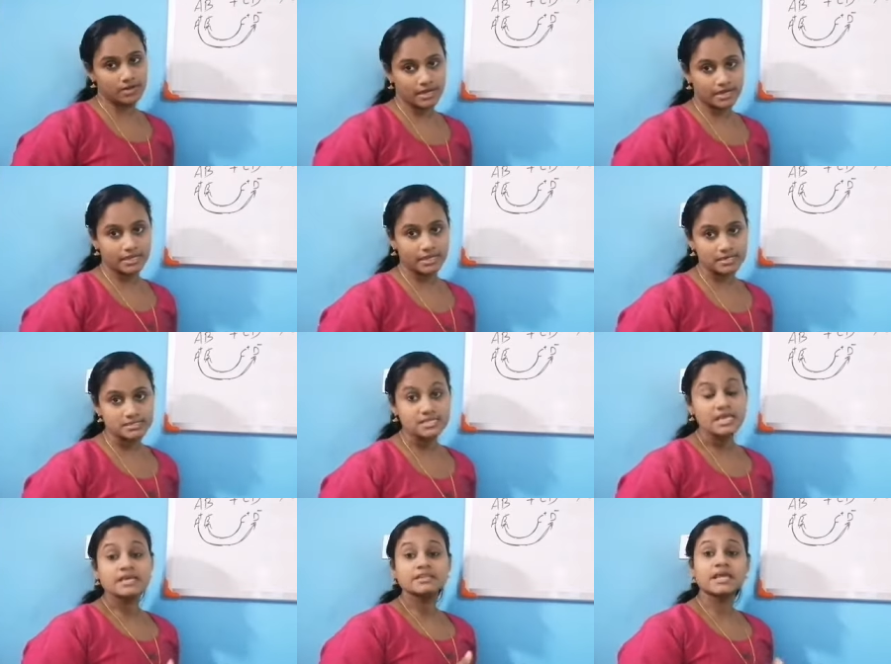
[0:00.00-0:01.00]
radicals.
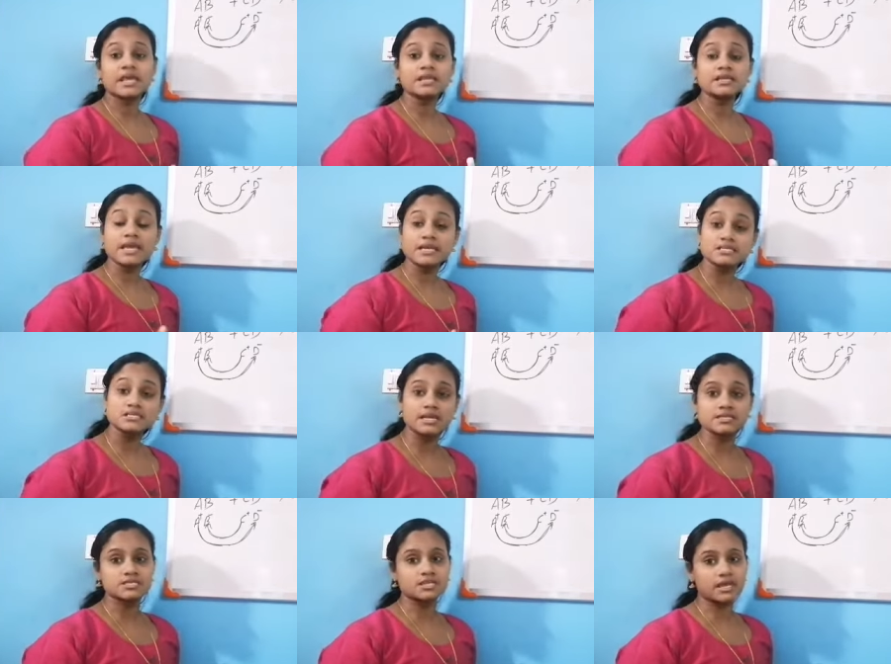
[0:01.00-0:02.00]
They
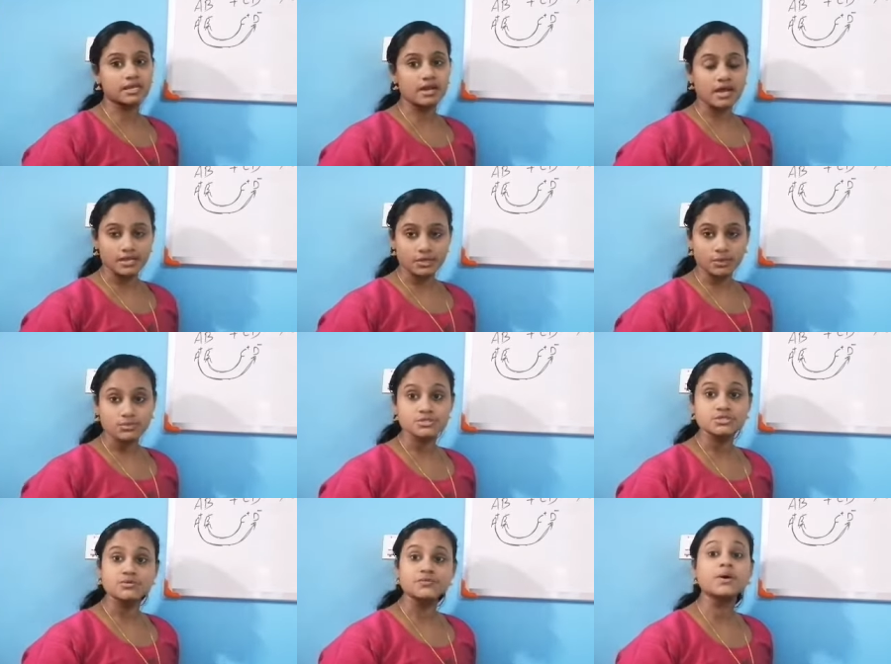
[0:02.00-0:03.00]
exchange their
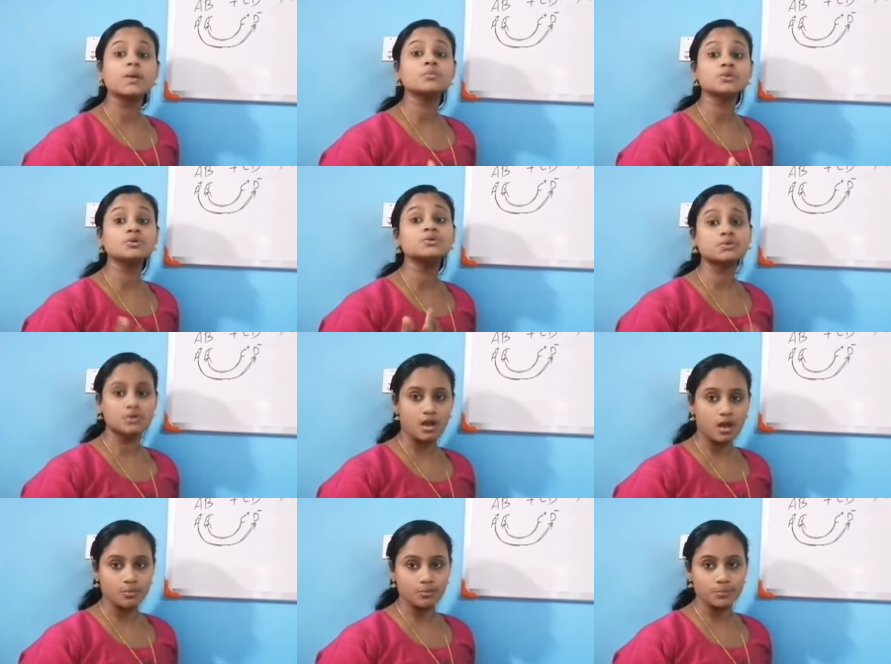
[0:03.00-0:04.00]
ions to form new
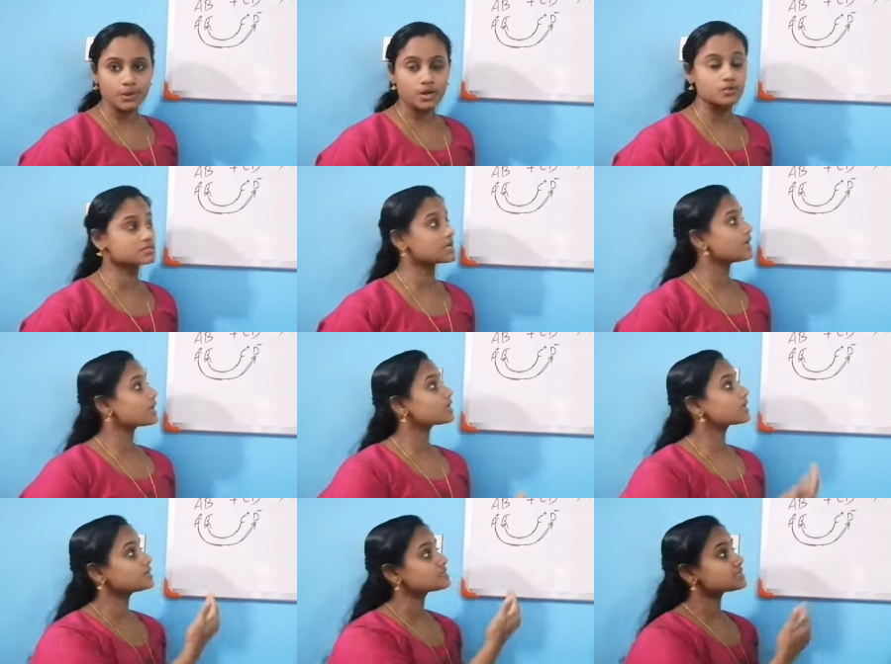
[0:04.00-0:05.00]
compounds.
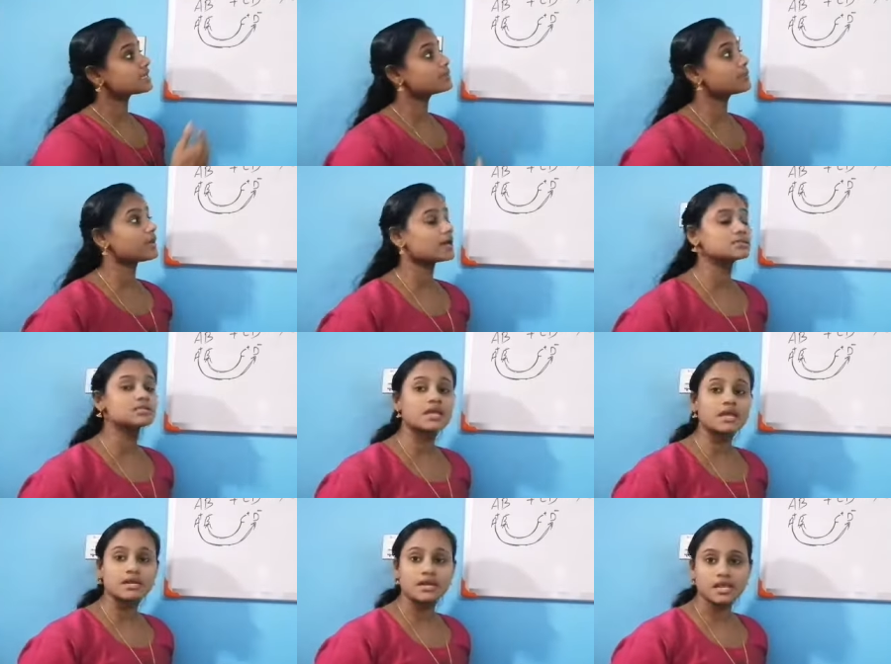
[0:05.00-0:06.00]
Here Cb and
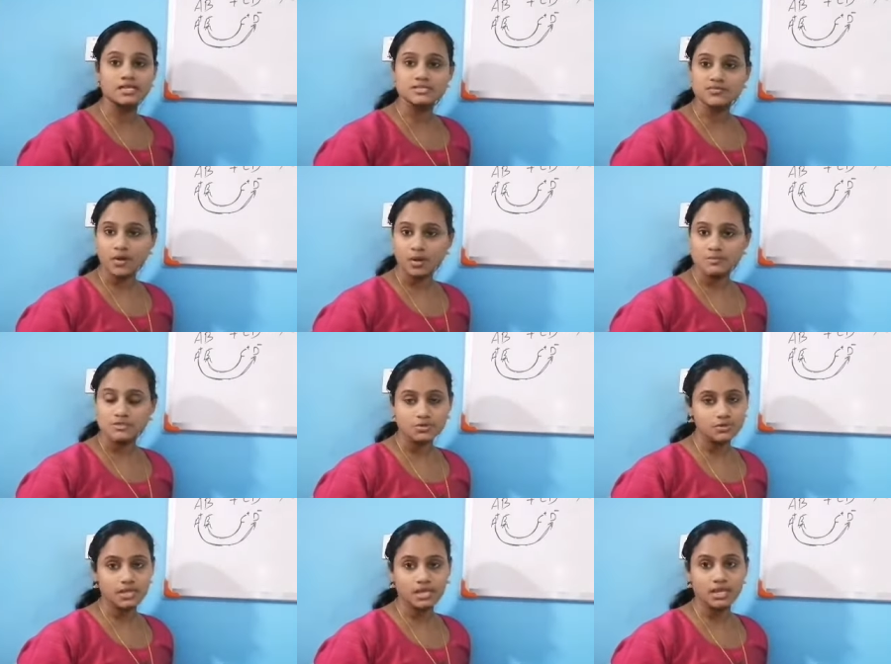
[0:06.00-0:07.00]
Ad is formed.
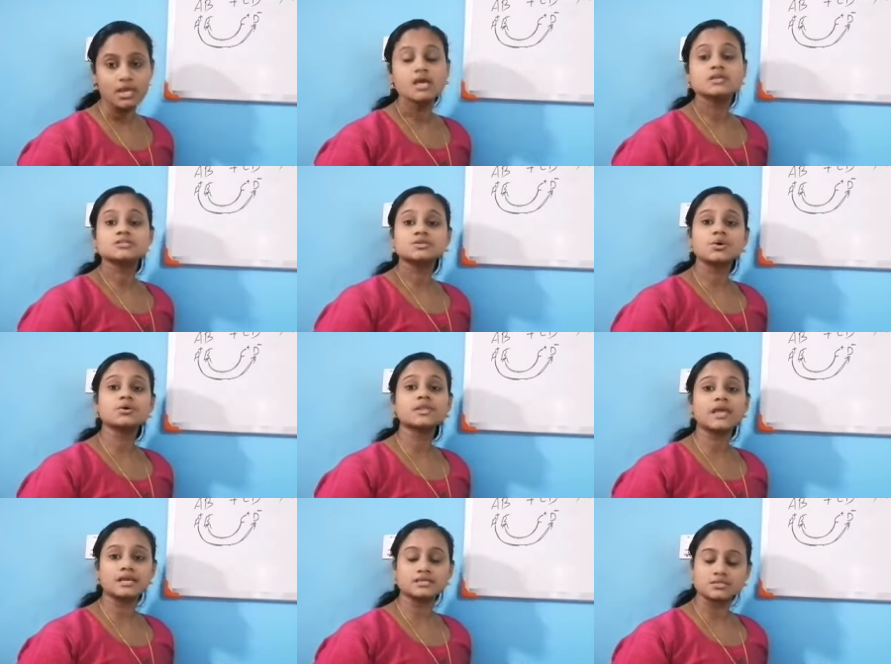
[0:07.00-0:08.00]
Okay, so
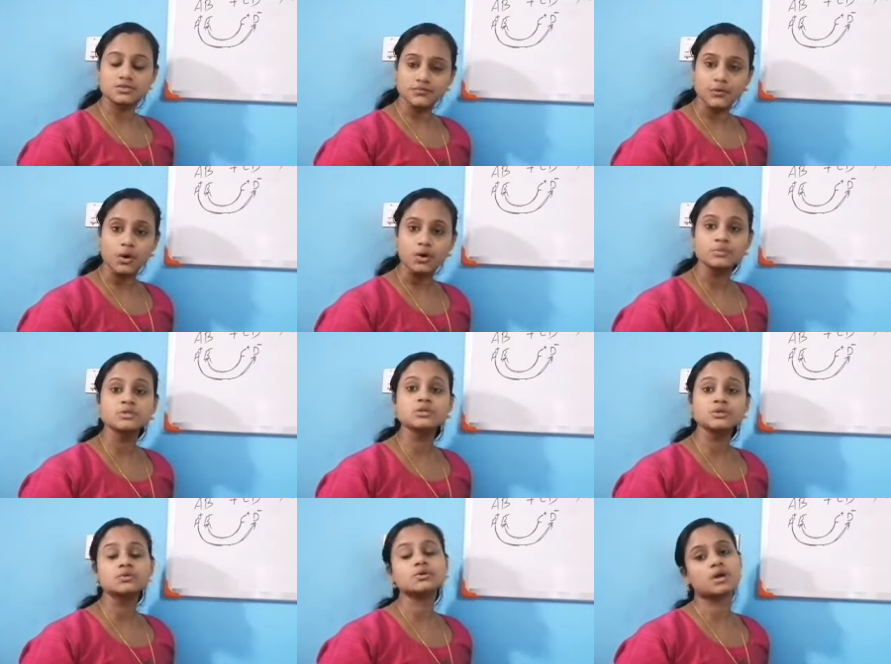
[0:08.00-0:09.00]
they formed
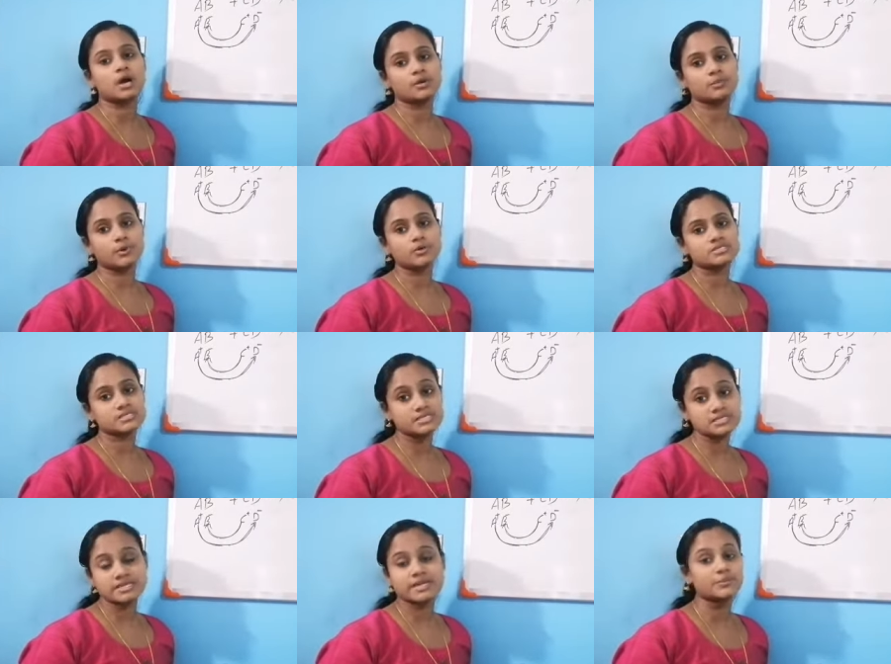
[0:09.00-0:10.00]
new compounds.
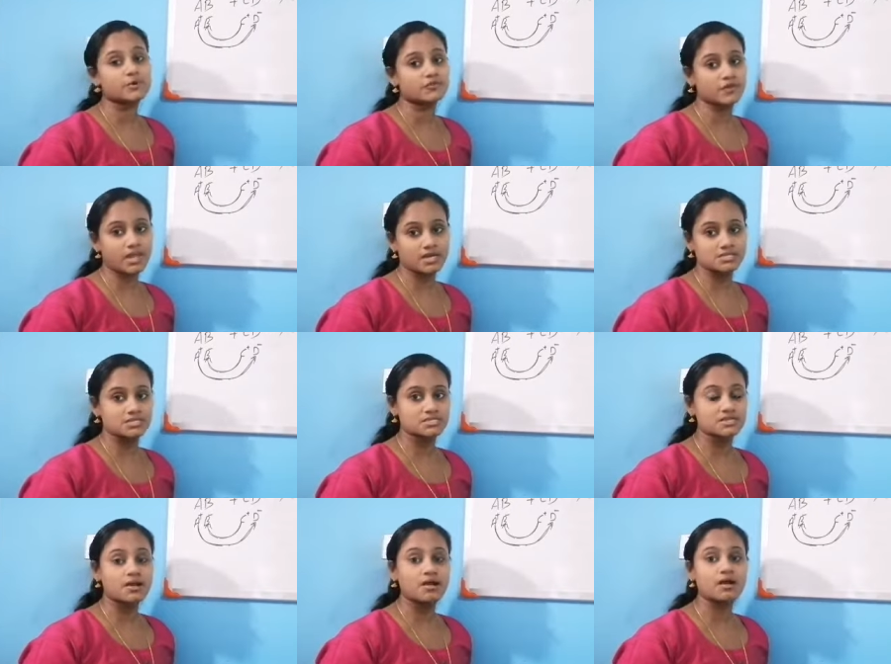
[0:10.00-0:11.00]
This type of reaction
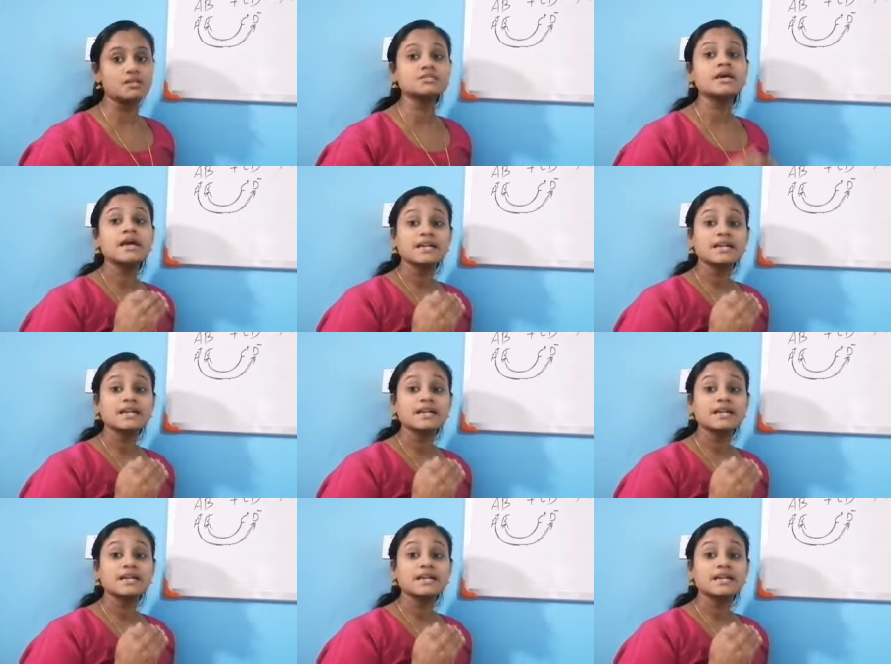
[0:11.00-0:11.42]
is called